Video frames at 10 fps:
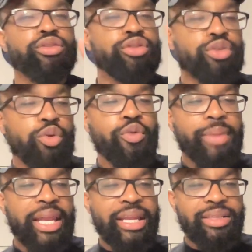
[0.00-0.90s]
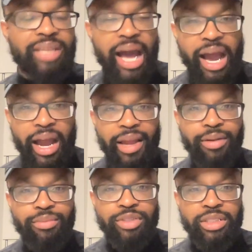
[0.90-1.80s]
too many
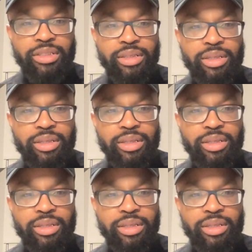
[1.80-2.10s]
times